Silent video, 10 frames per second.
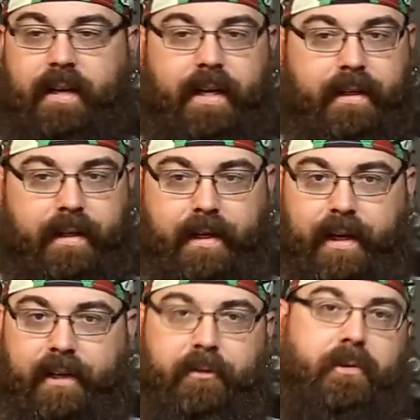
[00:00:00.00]
and then
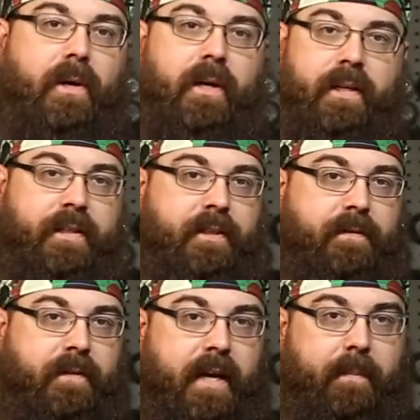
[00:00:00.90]
I draw it in a
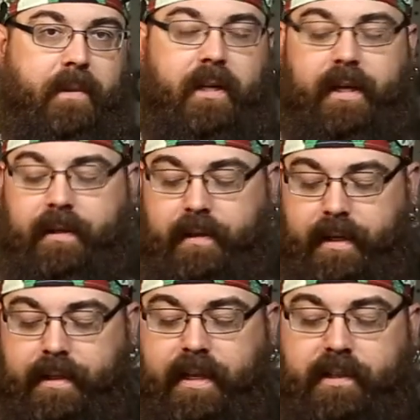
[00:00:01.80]
flat plane.
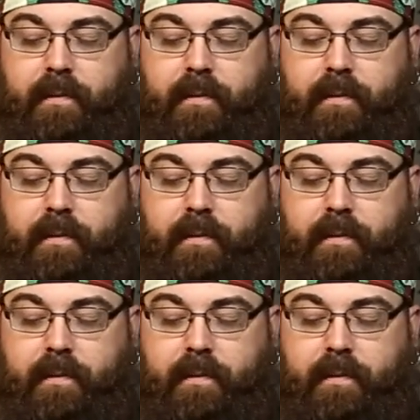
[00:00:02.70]
And that's